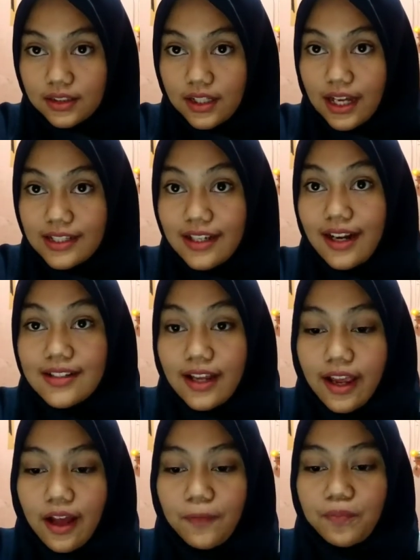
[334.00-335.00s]
acara
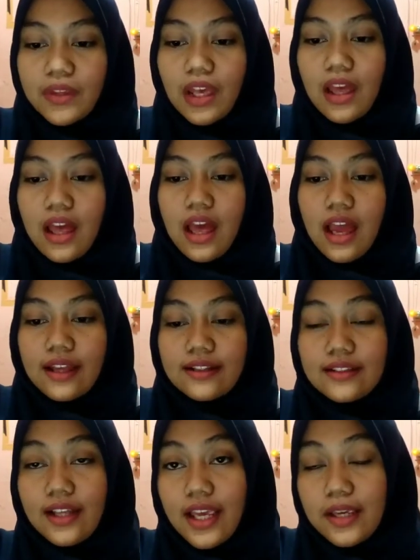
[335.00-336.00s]
saya.
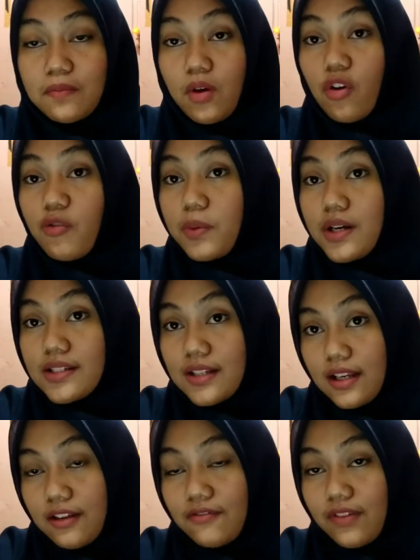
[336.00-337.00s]
And name of
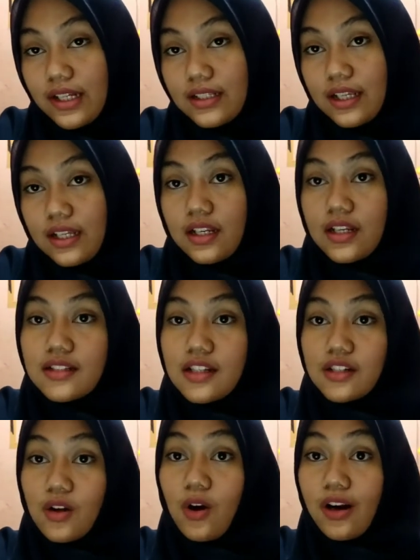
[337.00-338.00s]
person invited,
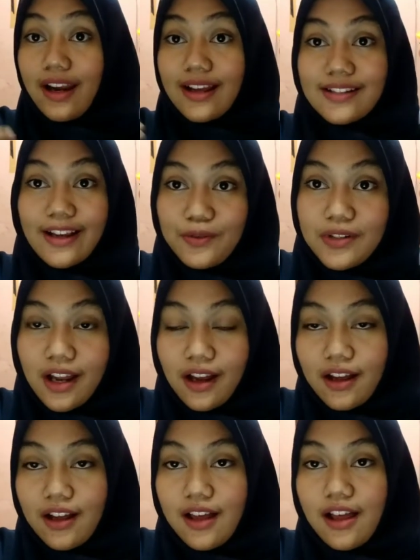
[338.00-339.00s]
seseorang yang saya
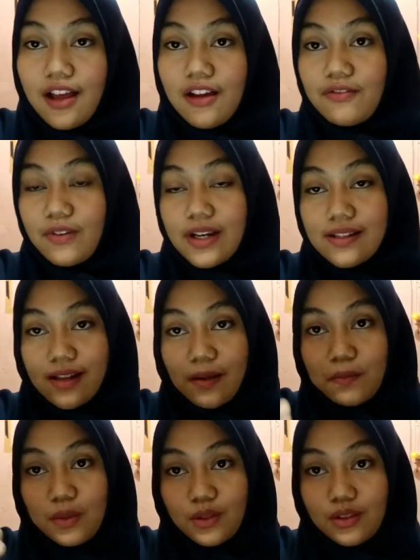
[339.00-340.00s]
undang. For
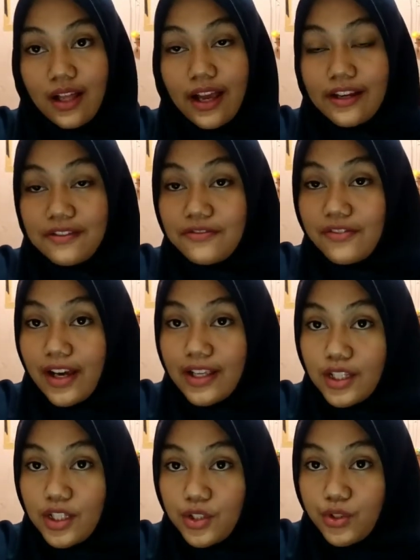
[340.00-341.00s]
example, I
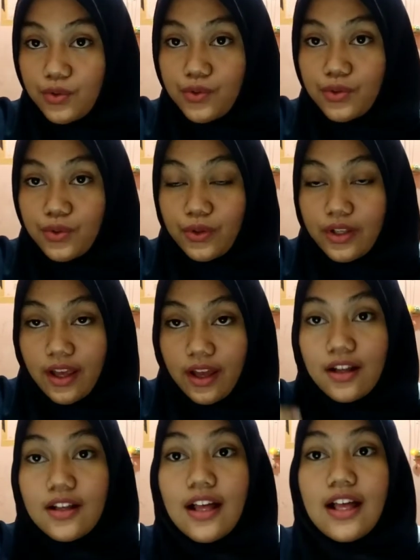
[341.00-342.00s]
invited you,
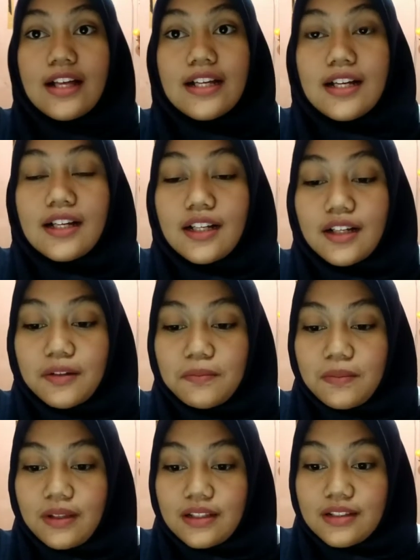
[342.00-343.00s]
Surya.
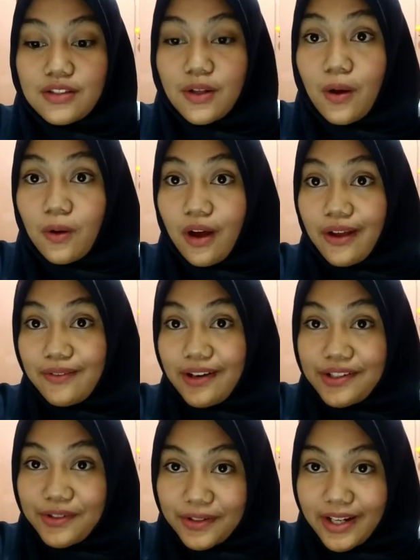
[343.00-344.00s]
So I
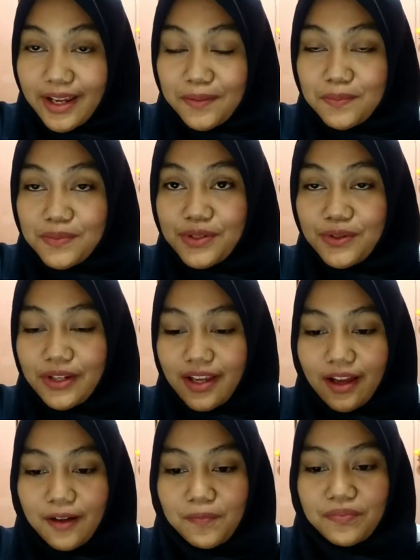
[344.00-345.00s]
write your name,
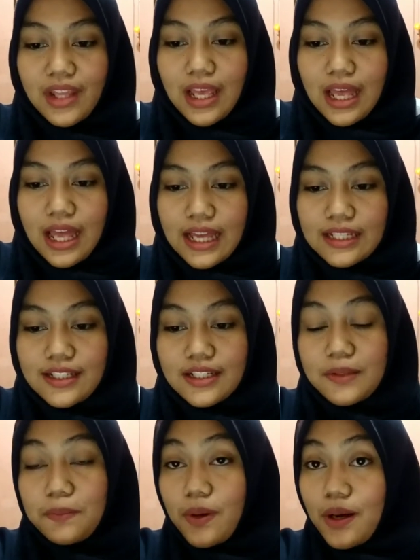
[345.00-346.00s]
Surya. And then
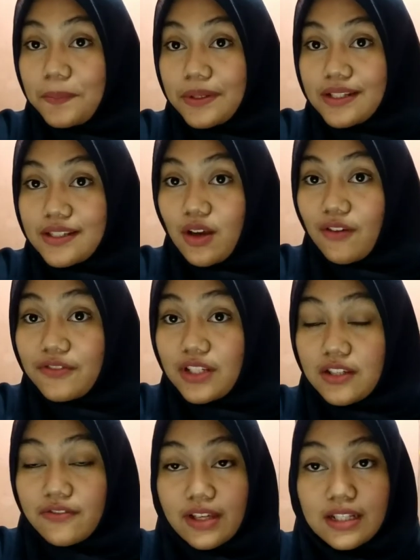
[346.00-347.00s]
the purpose of
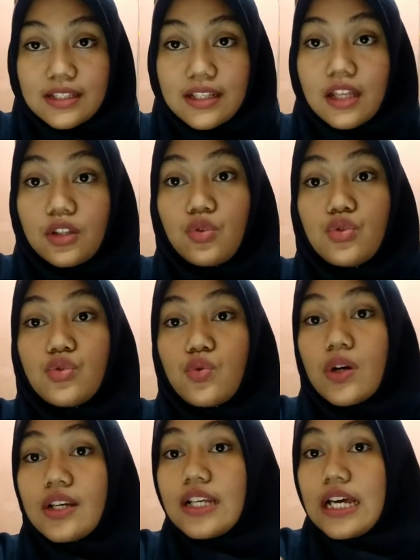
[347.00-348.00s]
the event,
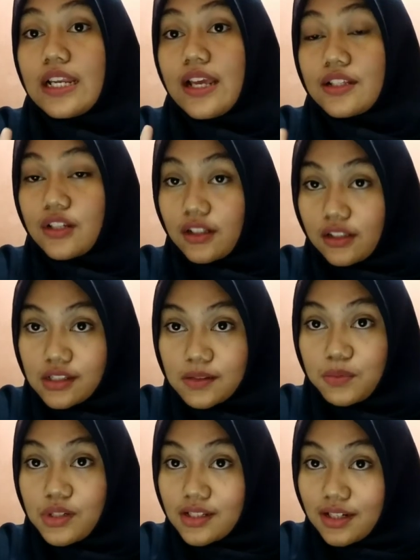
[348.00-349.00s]
tujuan dari acara
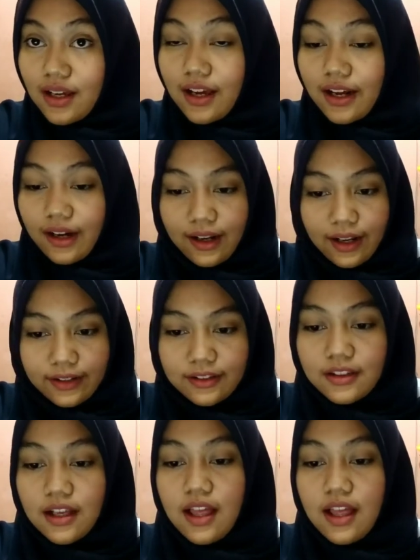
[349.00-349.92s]
tersebut diselenggarakan.